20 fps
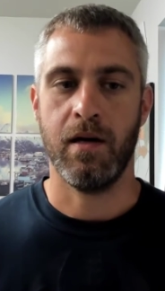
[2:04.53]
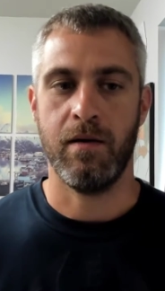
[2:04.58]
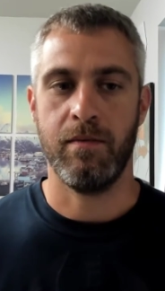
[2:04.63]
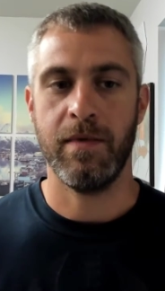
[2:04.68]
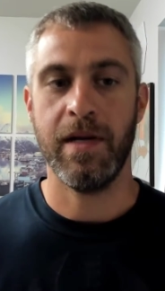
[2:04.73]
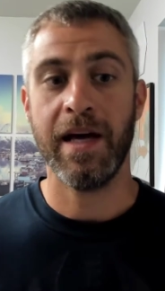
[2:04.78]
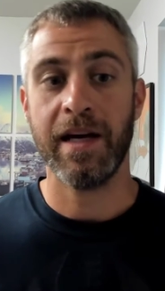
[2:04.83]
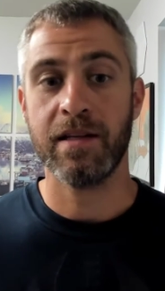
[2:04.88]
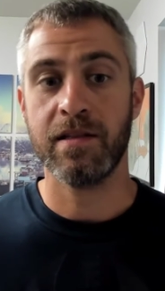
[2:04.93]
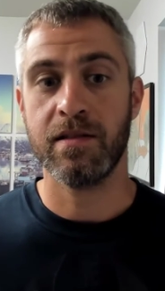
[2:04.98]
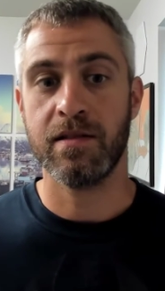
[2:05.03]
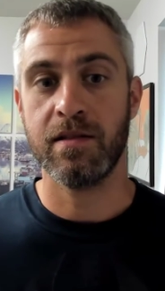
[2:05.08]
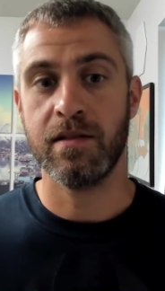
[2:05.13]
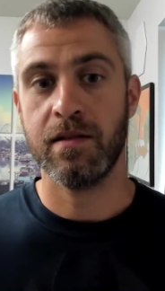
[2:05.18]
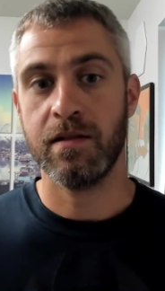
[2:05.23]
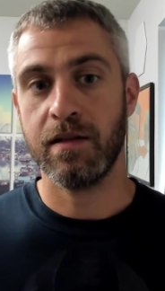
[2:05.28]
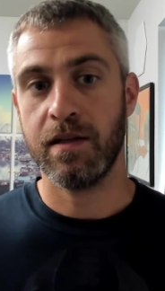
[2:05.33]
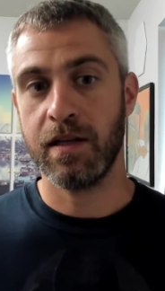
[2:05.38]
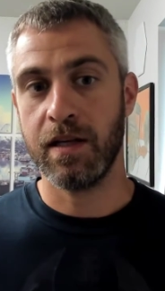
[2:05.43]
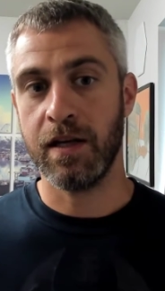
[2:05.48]
Next,
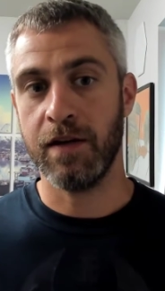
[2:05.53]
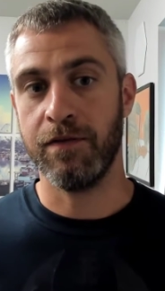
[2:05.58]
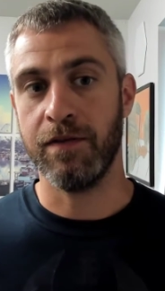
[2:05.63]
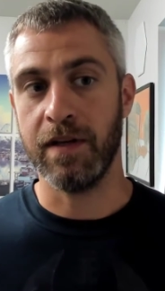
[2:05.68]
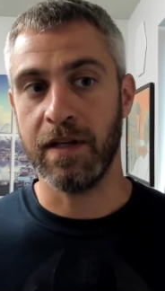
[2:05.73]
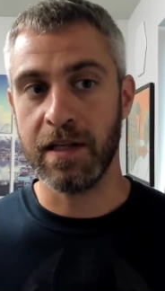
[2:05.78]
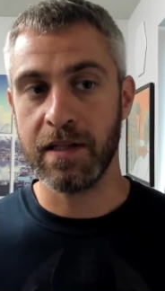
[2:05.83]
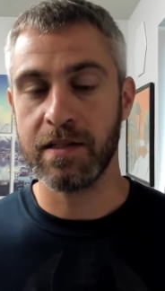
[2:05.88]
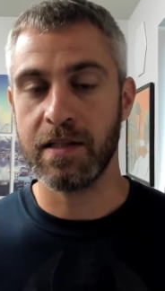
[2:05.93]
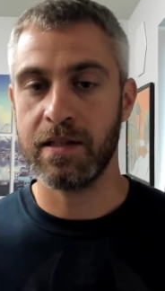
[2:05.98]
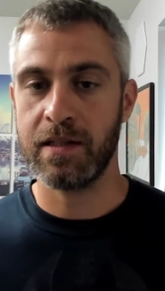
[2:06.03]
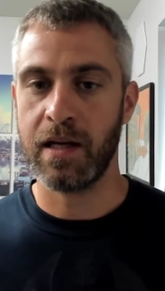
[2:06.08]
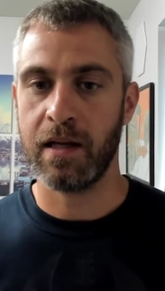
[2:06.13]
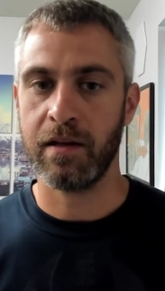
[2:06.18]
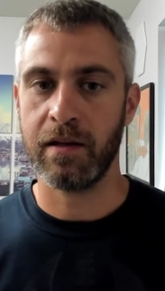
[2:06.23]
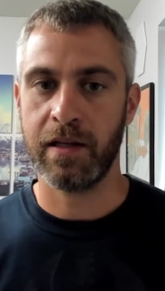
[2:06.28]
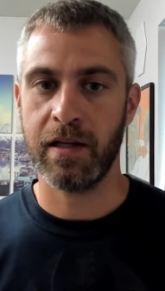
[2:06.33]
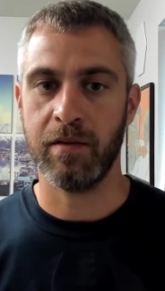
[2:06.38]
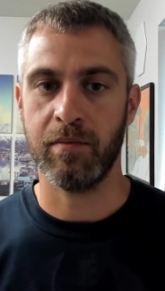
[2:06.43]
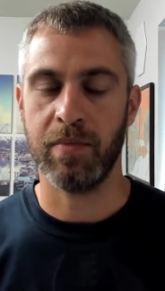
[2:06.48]
if it is a
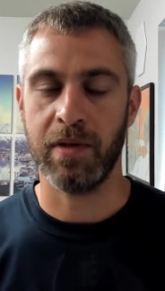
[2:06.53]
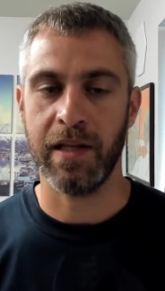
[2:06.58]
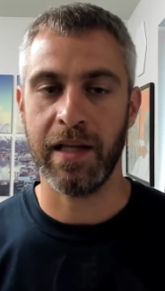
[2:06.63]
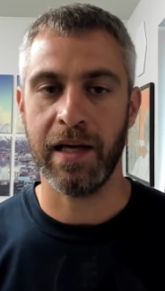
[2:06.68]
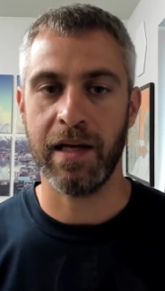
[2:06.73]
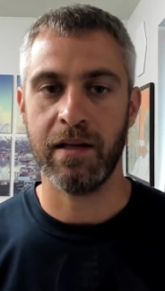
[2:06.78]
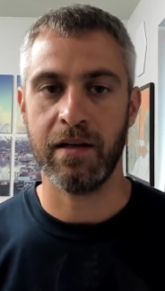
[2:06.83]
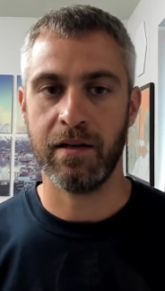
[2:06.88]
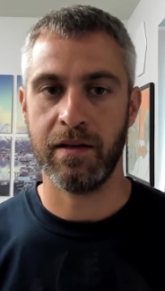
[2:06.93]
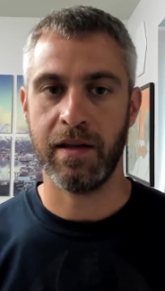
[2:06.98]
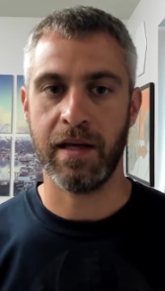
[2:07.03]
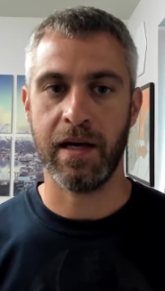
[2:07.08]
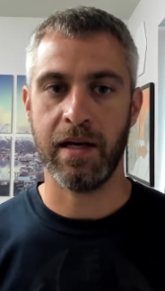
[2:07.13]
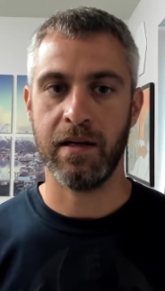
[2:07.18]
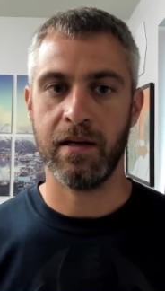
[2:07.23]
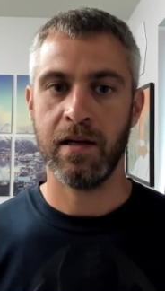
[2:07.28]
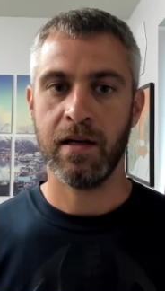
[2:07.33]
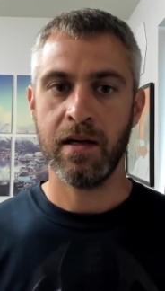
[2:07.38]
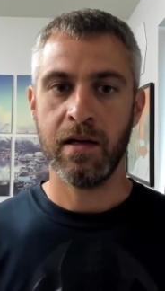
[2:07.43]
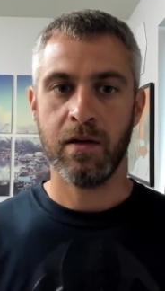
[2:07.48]
delicate plant
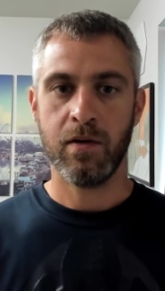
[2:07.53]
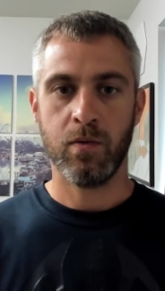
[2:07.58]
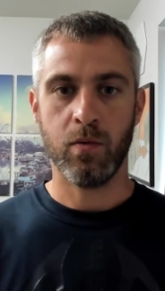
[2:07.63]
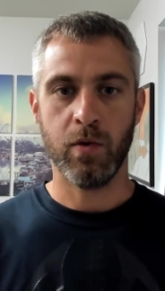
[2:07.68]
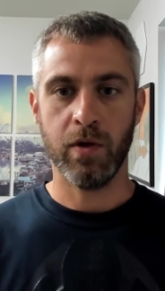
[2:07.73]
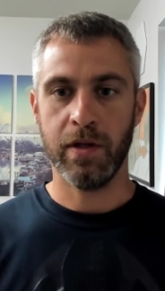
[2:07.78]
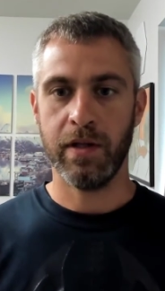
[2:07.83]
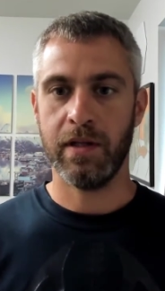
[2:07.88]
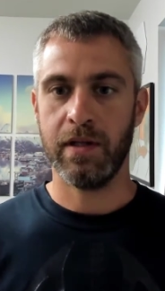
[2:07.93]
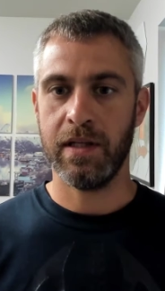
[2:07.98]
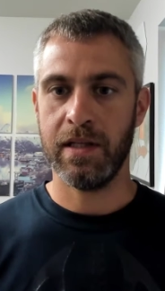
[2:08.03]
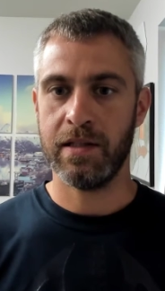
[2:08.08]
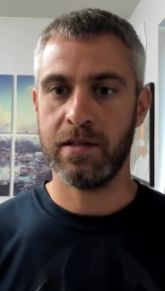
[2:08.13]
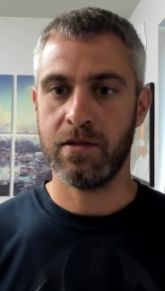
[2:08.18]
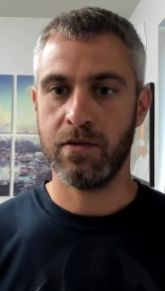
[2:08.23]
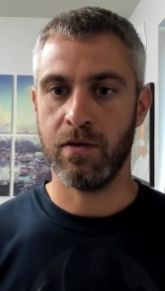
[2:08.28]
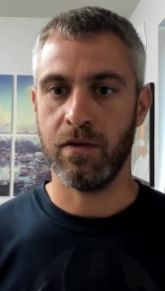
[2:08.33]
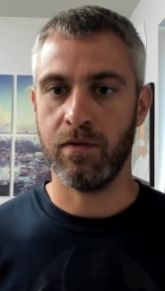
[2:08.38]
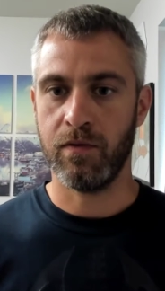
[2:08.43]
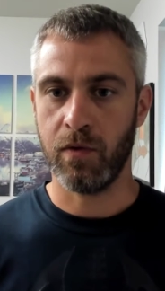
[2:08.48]
that really needs
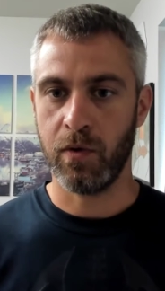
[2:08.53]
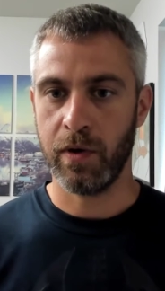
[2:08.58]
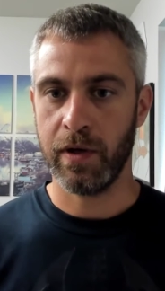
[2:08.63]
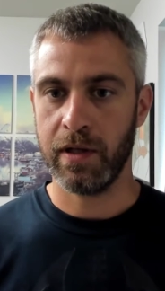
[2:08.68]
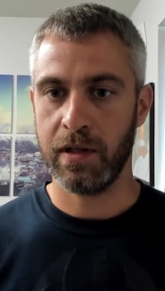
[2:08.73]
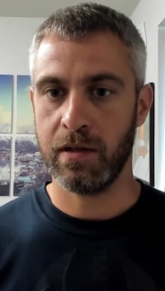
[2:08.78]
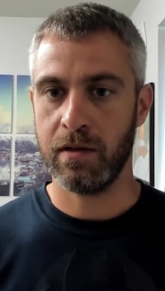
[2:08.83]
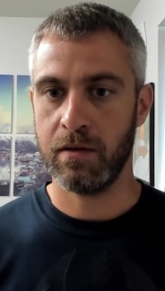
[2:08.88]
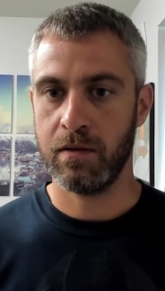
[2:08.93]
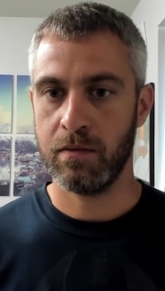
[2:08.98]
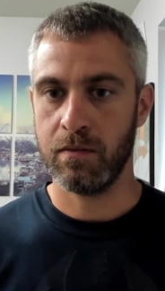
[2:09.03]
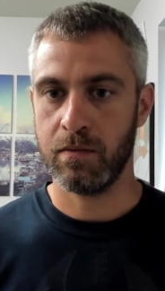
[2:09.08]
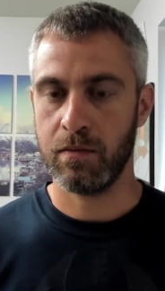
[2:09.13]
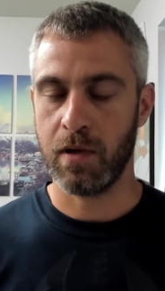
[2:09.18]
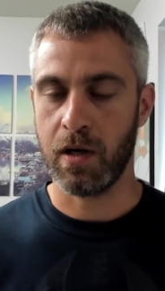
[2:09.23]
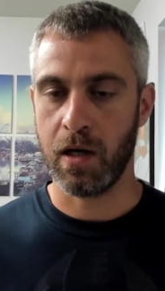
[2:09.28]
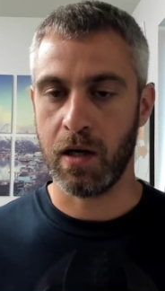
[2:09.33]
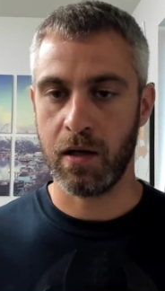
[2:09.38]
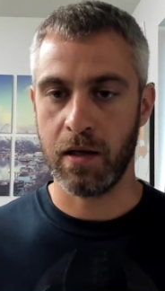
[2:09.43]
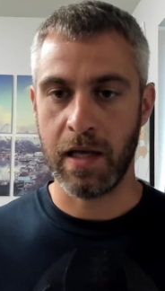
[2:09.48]
to avoid
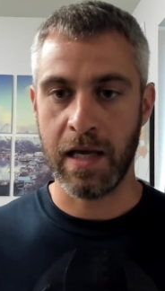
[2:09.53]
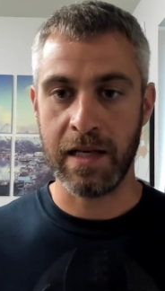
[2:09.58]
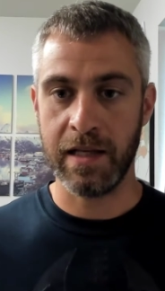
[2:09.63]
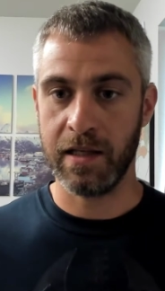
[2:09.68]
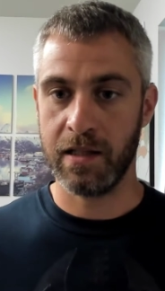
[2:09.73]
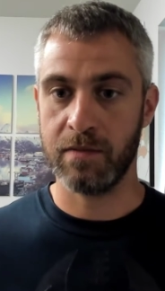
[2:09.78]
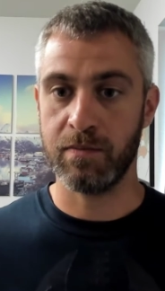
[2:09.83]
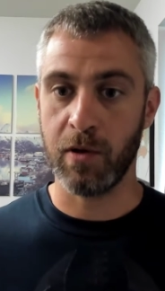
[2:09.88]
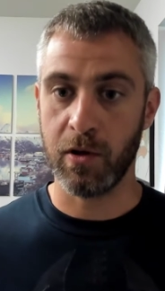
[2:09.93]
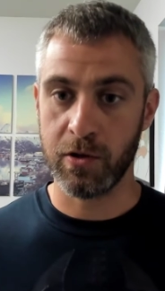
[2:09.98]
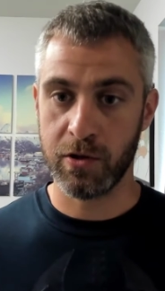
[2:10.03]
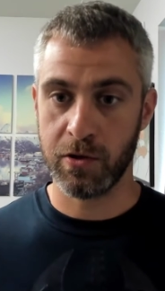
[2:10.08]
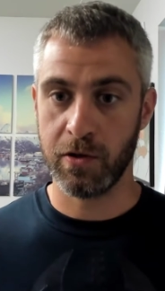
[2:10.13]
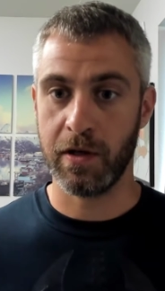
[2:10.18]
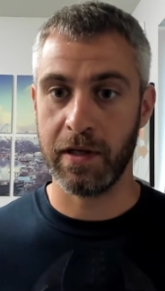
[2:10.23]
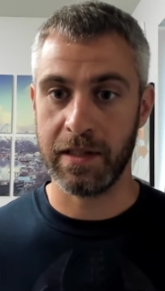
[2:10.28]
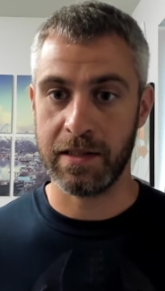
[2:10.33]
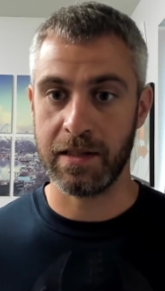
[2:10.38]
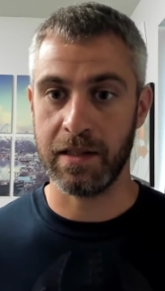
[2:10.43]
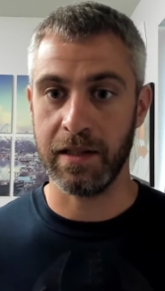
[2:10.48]
any exposure
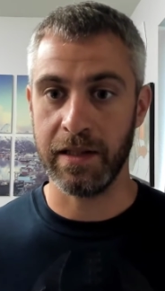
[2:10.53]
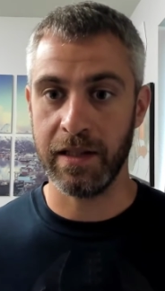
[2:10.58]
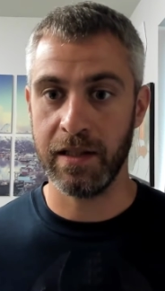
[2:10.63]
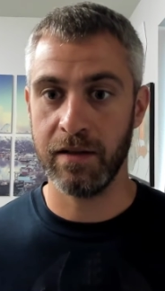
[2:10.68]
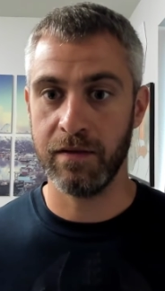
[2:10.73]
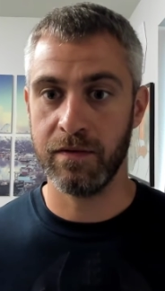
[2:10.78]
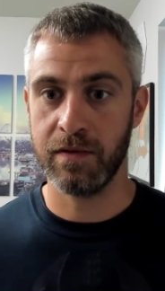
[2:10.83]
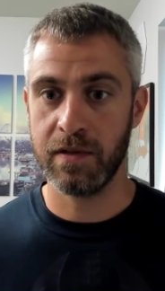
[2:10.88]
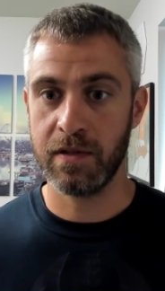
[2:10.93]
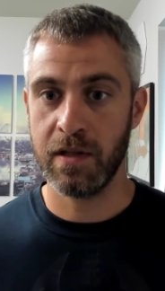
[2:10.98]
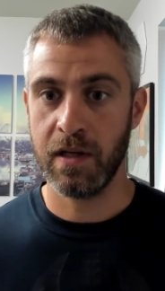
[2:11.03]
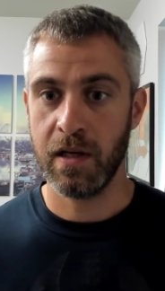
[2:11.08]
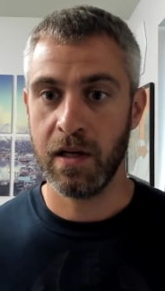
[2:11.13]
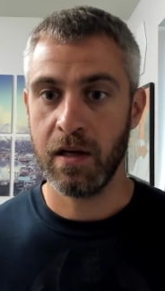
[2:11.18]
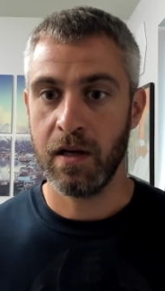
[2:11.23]
on its leaves,